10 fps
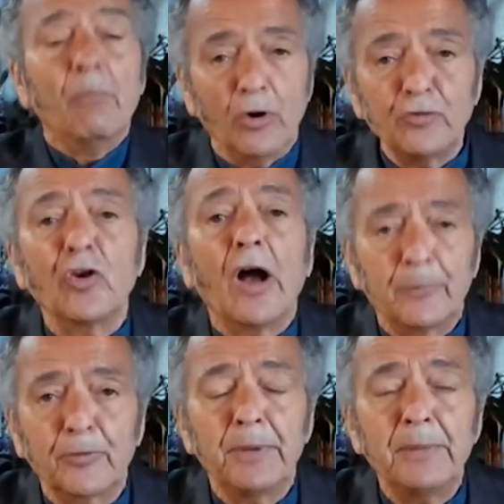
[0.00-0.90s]
more
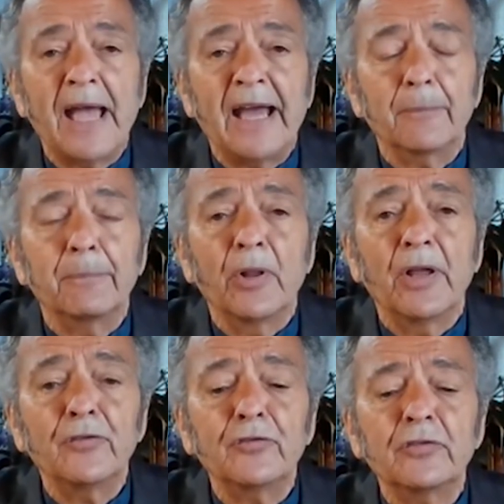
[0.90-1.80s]
jobs will be out of
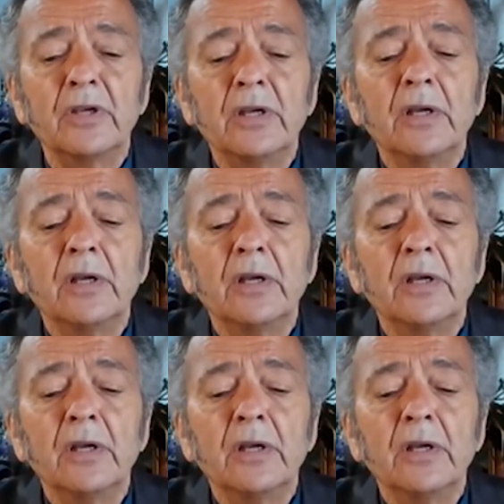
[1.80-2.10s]
place.